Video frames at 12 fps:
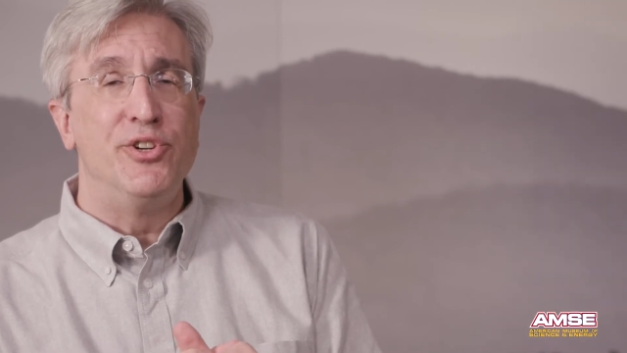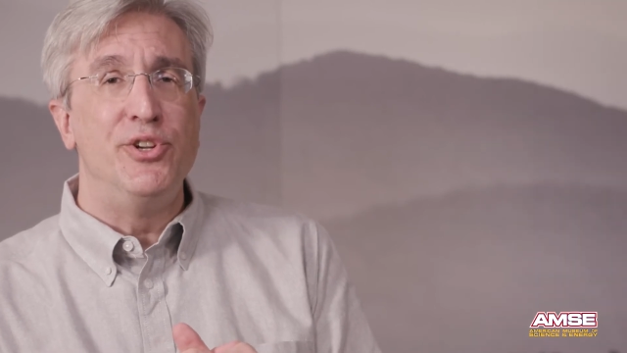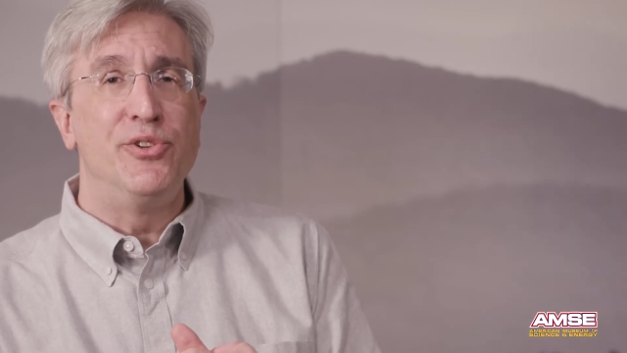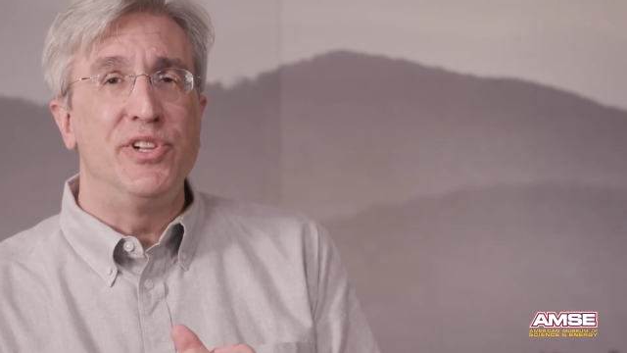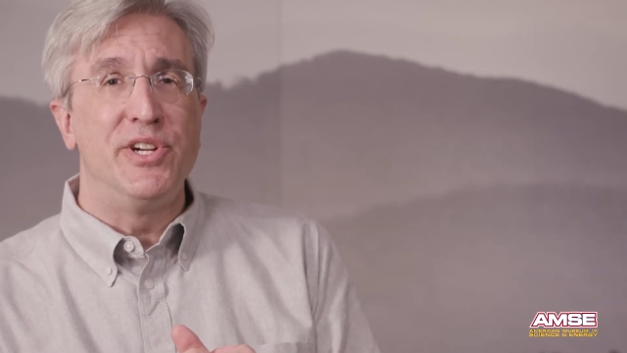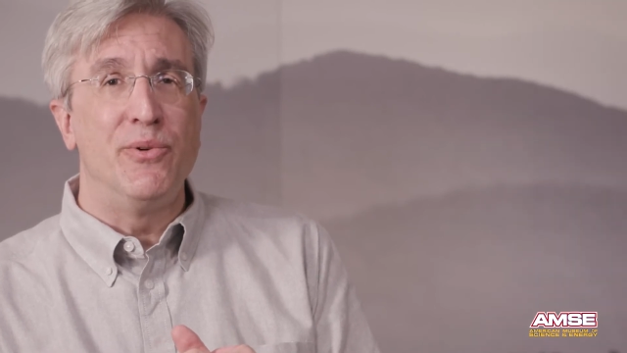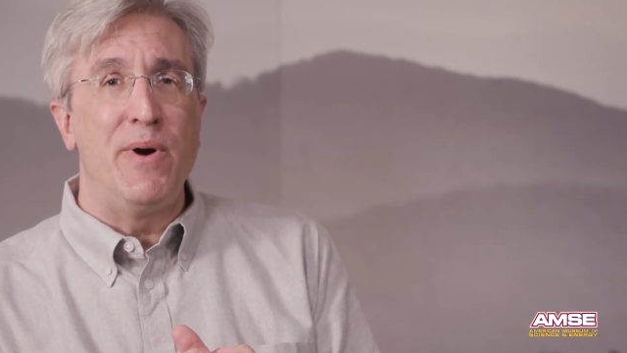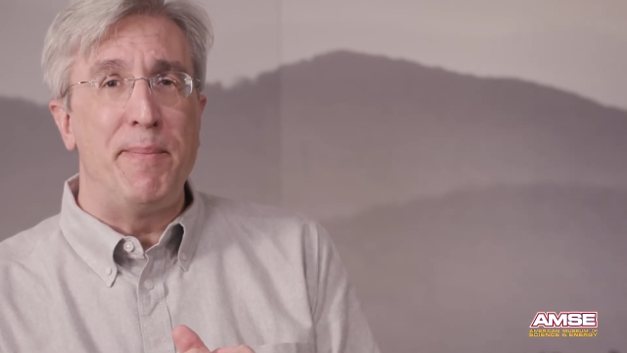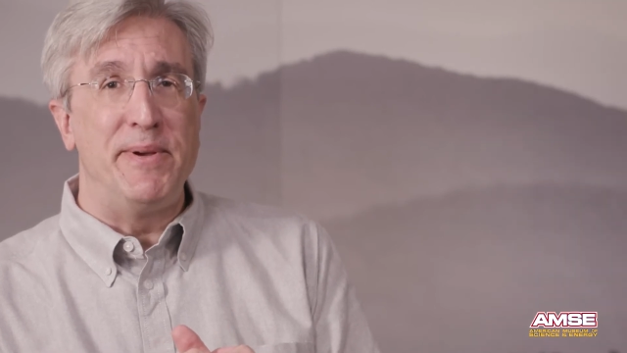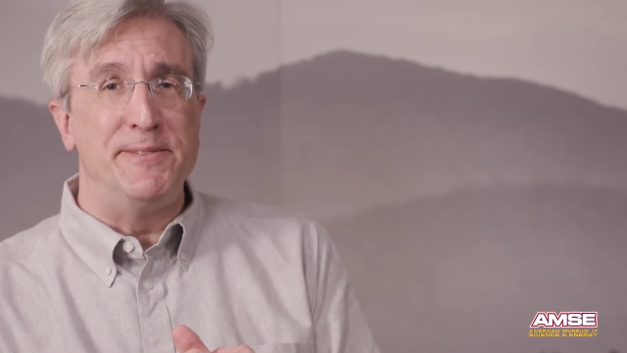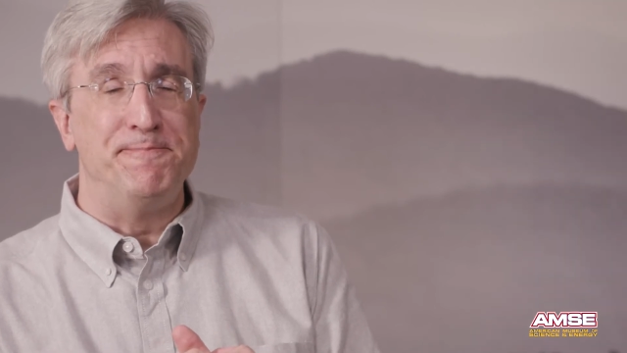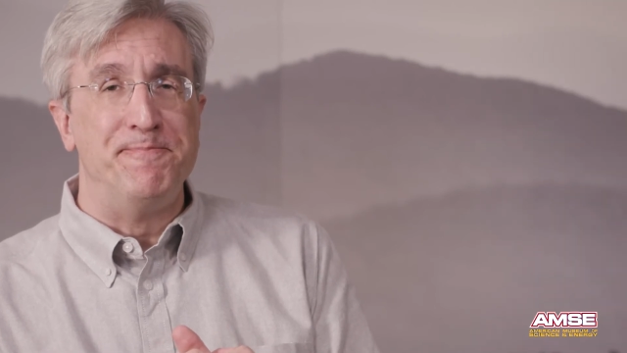nuclear
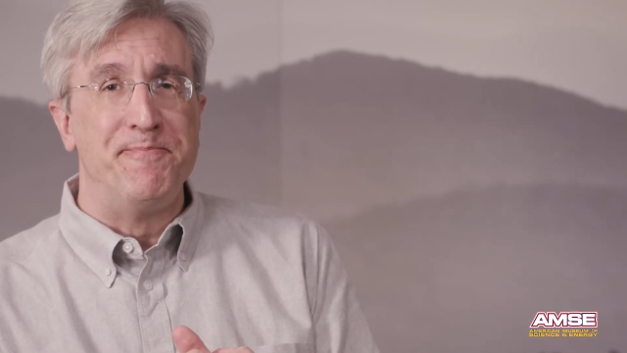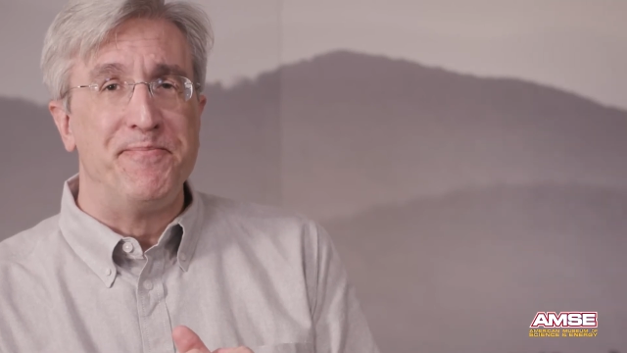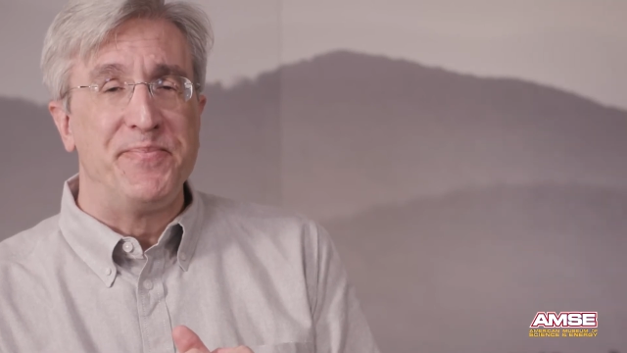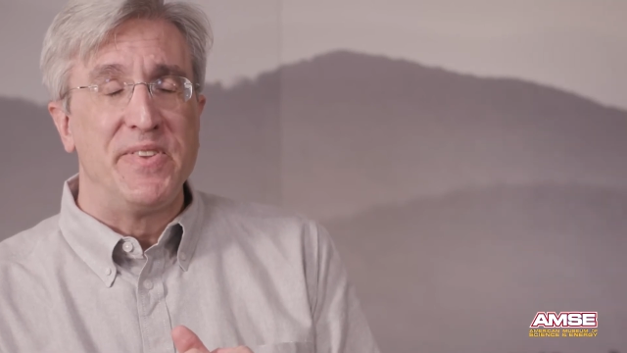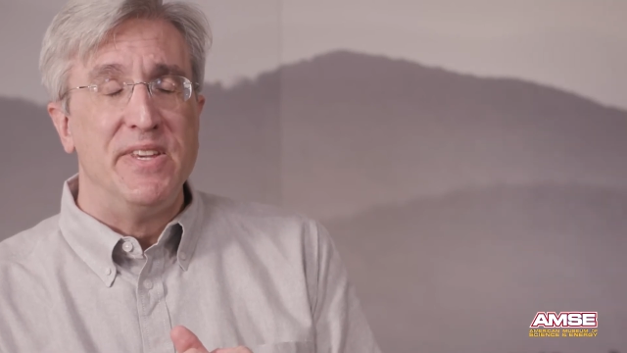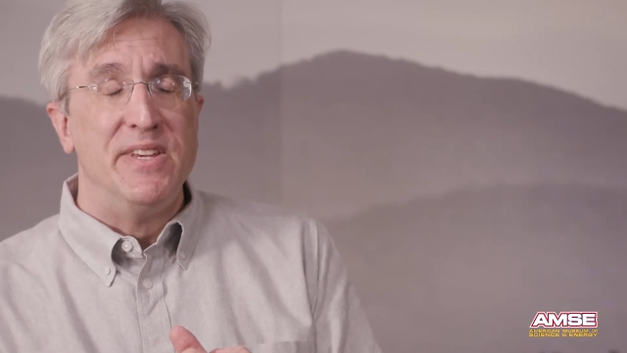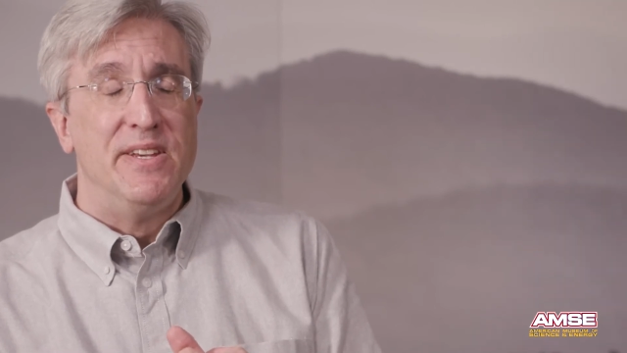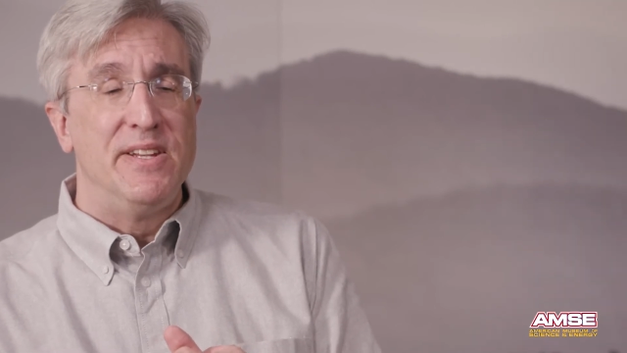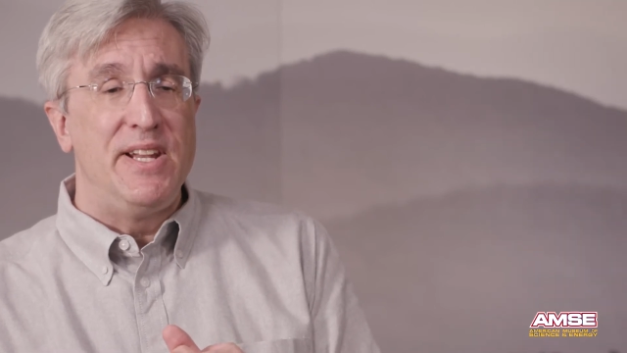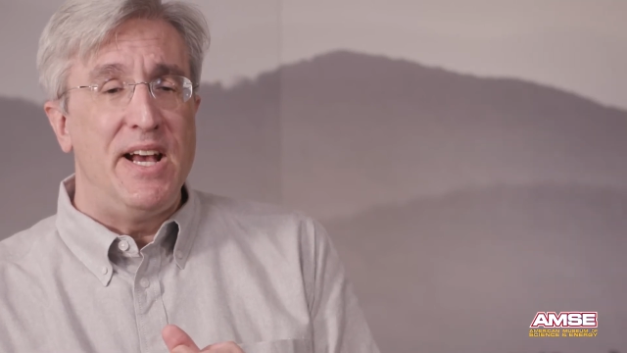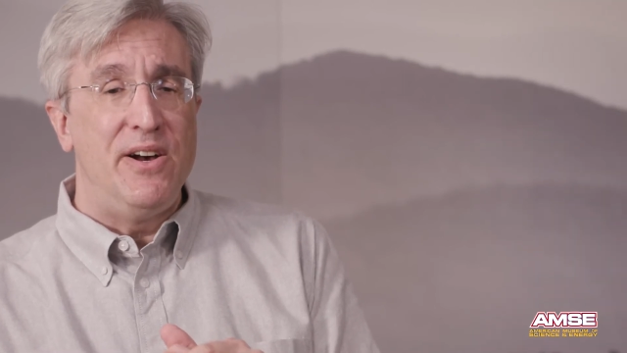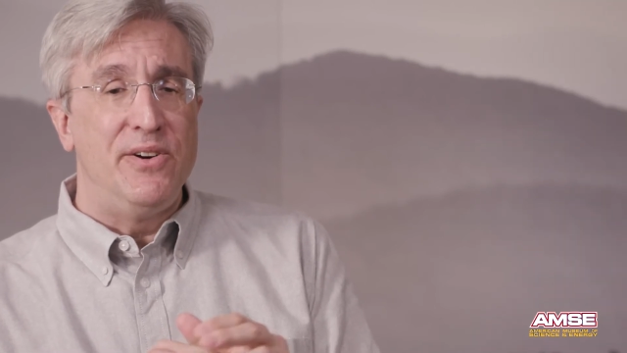weapon.
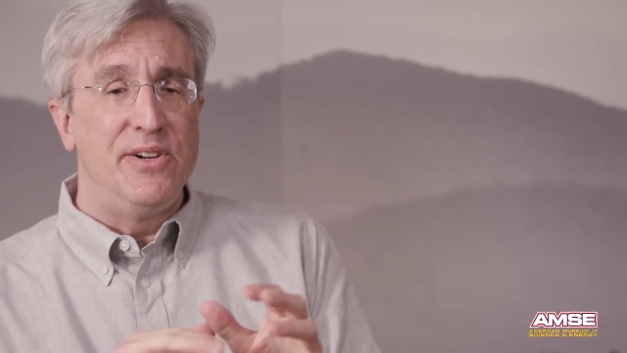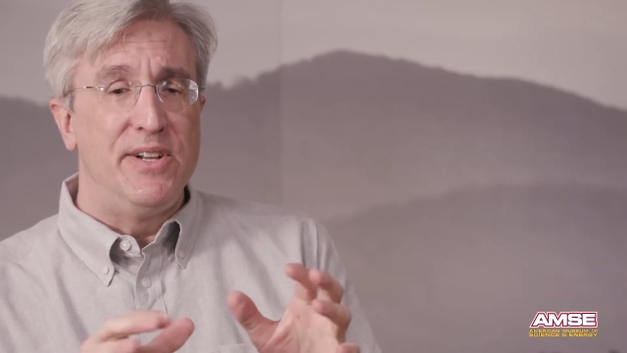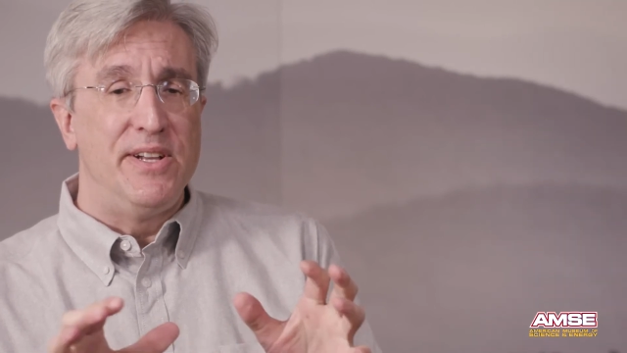Now,